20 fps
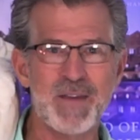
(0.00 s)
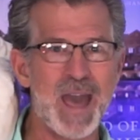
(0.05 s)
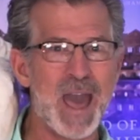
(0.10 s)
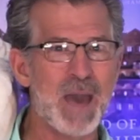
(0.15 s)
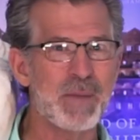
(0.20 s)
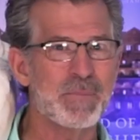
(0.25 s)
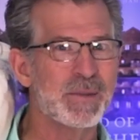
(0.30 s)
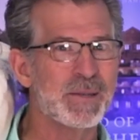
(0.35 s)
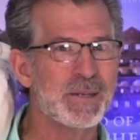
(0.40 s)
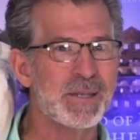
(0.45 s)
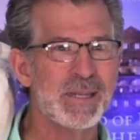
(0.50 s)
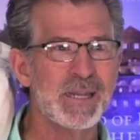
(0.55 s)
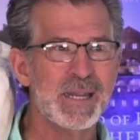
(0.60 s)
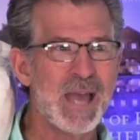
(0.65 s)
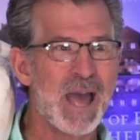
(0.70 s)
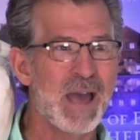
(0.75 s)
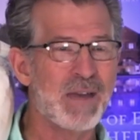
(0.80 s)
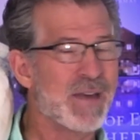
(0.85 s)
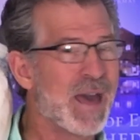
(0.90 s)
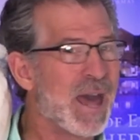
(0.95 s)
I've
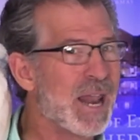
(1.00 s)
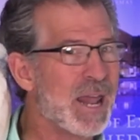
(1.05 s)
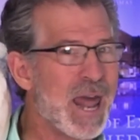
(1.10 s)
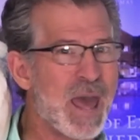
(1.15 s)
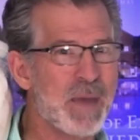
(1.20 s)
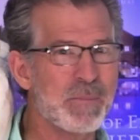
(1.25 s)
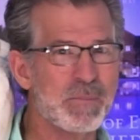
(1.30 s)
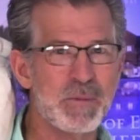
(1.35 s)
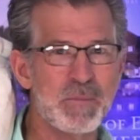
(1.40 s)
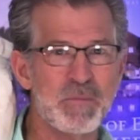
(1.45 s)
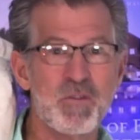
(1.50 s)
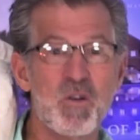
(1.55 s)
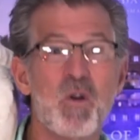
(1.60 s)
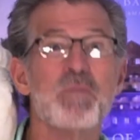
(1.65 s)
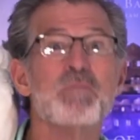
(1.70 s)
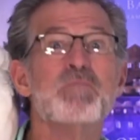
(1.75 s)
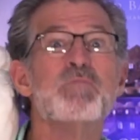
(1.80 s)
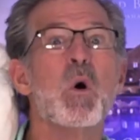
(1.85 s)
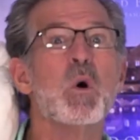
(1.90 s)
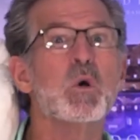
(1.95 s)
happened, have had it happen
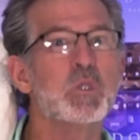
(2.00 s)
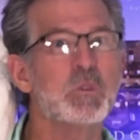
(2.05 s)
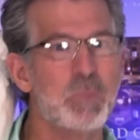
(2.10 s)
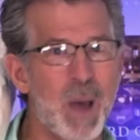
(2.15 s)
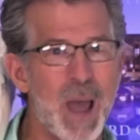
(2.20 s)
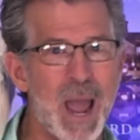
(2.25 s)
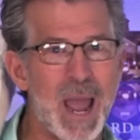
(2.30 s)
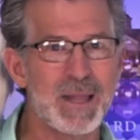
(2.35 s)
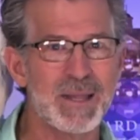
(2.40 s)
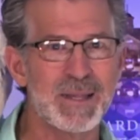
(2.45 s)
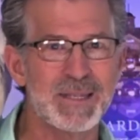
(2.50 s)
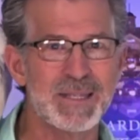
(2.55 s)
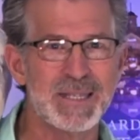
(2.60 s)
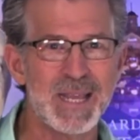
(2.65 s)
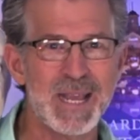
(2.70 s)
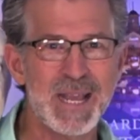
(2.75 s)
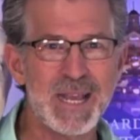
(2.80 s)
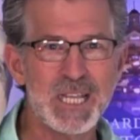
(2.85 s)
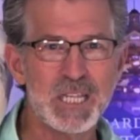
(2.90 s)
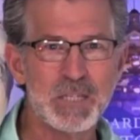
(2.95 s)
before. Most
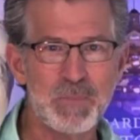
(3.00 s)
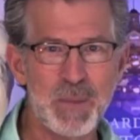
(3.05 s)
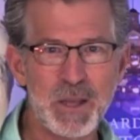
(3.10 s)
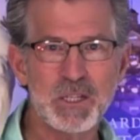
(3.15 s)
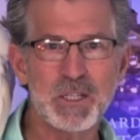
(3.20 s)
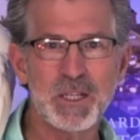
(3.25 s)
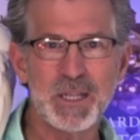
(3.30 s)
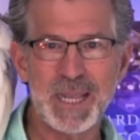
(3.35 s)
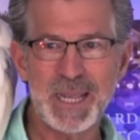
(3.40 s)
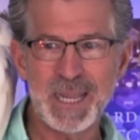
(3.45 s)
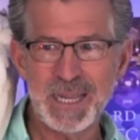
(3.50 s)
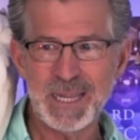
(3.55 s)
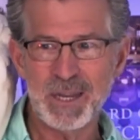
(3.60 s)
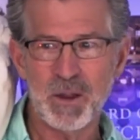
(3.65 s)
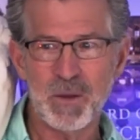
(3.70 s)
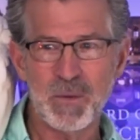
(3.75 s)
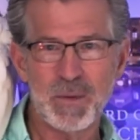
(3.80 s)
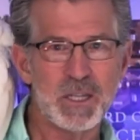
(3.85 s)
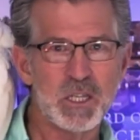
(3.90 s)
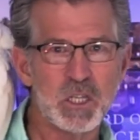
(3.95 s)
pilots,
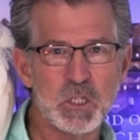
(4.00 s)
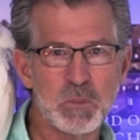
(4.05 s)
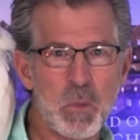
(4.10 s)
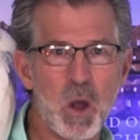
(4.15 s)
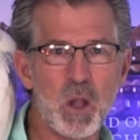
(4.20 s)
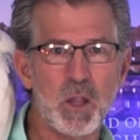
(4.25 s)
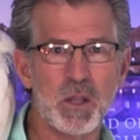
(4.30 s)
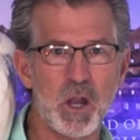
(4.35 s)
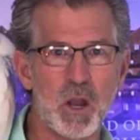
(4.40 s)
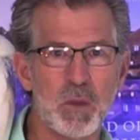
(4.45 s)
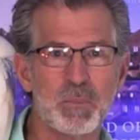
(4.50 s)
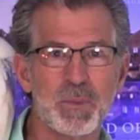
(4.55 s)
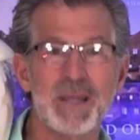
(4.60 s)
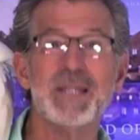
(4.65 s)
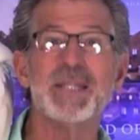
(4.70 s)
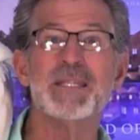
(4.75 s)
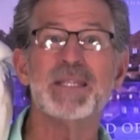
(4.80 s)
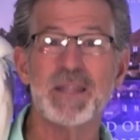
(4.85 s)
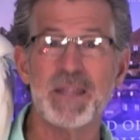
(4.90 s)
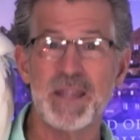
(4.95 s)
especially you know in the small
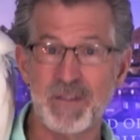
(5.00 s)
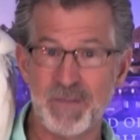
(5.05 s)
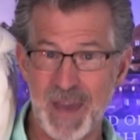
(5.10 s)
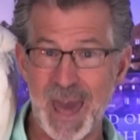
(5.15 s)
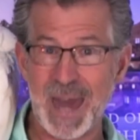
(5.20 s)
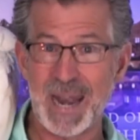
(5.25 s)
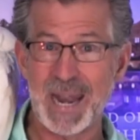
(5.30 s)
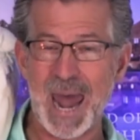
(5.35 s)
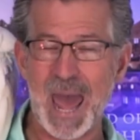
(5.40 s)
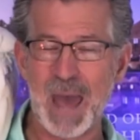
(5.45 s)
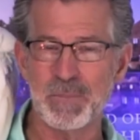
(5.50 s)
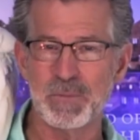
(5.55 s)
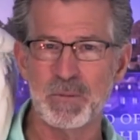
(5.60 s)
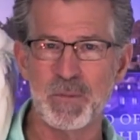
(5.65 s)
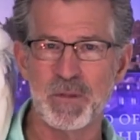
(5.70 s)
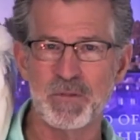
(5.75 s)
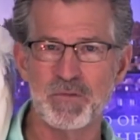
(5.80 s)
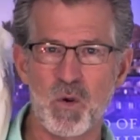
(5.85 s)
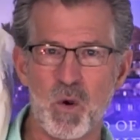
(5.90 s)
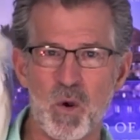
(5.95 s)
airplanes, they've had it
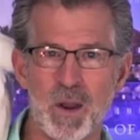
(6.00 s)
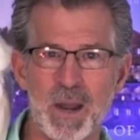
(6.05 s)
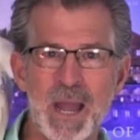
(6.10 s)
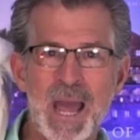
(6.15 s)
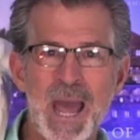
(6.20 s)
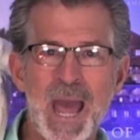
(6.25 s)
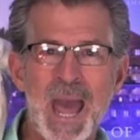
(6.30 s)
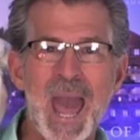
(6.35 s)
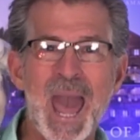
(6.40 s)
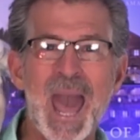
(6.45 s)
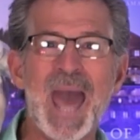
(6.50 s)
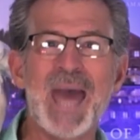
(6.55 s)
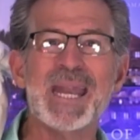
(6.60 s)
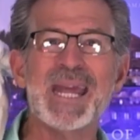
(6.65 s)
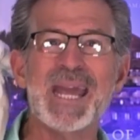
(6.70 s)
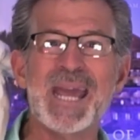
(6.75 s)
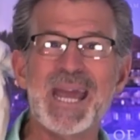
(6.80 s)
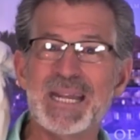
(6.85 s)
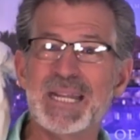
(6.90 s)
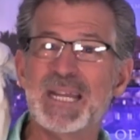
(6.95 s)
happen before,
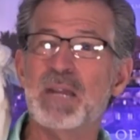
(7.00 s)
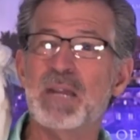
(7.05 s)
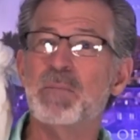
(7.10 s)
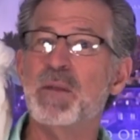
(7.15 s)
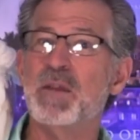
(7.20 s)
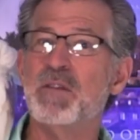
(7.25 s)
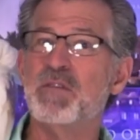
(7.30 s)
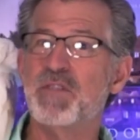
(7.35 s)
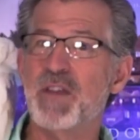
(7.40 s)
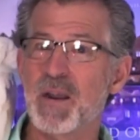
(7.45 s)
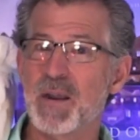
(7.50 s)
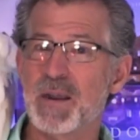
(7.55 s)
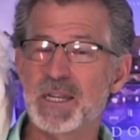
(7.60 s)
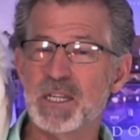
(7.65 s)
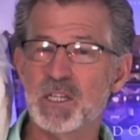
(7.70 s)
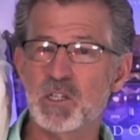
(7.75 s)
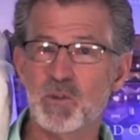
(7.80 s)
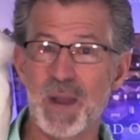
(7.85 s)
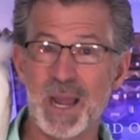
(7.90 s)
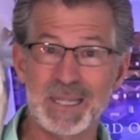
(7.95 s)
and it can be
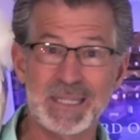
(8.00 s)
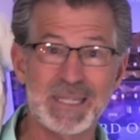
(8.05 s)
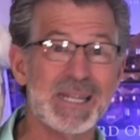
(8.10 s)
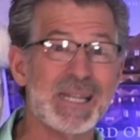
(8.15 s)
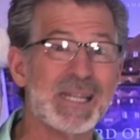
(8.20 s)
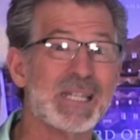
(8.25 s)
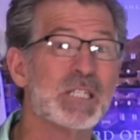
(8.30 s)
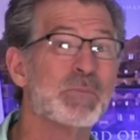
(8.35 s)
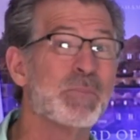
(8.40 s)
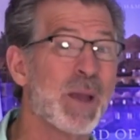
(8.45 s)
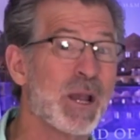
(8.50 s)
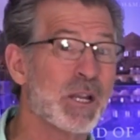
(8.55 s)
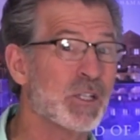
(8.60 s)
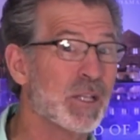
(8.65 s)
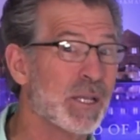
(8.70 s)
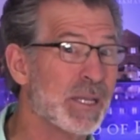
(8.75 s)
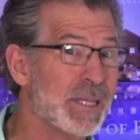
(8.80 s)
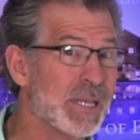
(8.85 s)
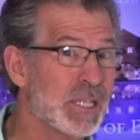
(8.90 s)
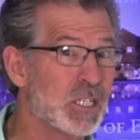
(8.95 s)
very distracting,
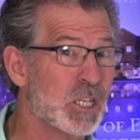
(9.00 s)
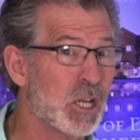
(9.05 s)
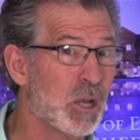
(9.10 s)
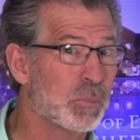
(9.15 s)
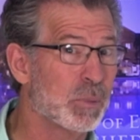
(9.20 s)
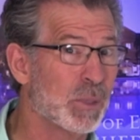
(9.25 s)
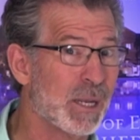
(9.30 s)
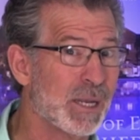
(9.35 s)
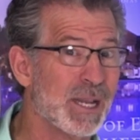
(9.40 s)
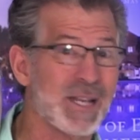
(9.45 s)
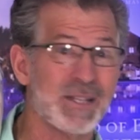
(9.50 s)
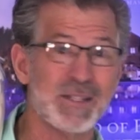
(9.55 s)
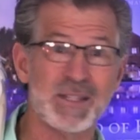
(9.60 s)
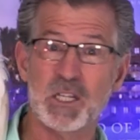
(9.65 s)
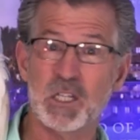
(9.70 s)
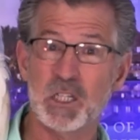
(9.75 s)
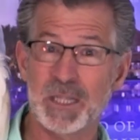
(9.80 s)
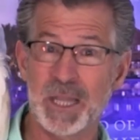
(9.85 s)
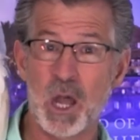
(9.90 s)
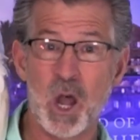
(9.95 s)
especially in this airplane
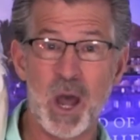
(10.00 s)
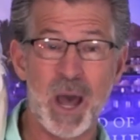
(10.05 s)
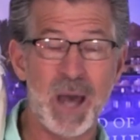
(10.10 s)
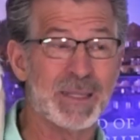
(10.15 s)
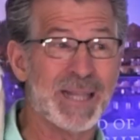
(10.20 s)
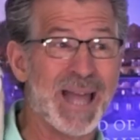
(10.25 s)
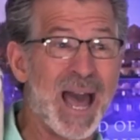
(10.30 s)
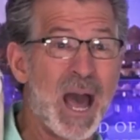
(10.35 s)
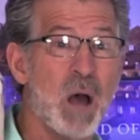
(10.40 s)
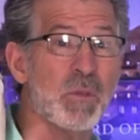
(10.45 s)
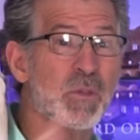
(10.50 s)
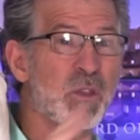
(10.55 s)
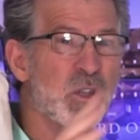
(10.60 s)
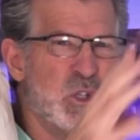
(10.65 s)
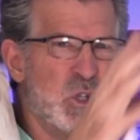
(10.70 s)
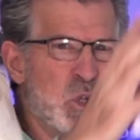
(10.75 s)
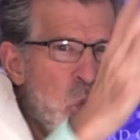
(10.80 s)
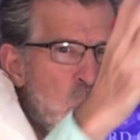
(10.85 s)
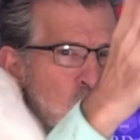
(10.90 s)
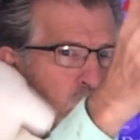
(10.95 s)
because it's
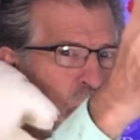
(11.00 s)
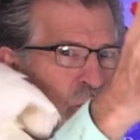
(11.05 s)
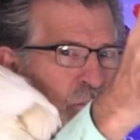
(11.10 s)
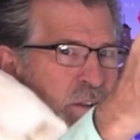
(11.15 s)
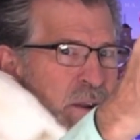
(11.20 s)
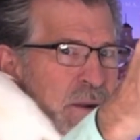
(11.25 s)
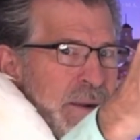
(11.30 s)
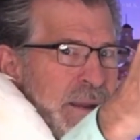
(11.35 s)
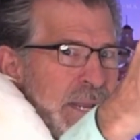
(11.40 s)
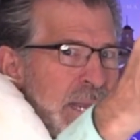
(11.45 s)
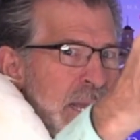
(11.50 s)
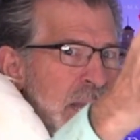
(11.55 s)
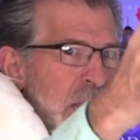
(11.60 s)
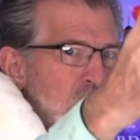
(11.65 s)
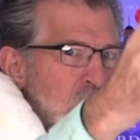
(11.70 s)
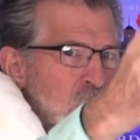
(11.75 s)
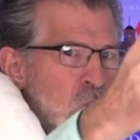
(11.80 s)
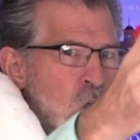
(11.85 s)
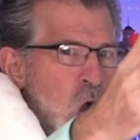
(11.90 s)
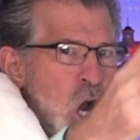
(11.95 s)
loud. The door is
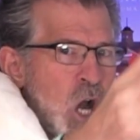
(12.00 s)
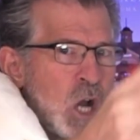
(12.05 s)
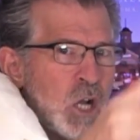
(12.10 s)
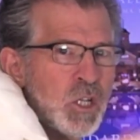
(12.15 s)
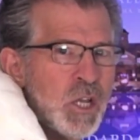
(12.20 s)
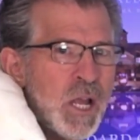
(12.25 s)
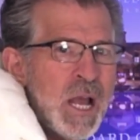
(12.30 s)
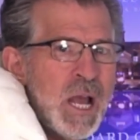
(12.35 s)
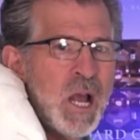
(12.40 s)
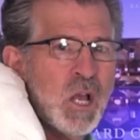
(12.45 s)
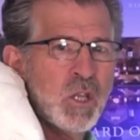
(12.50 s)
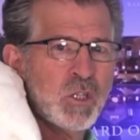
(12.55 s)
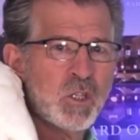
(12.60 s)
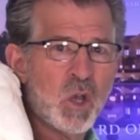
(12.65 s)
very large.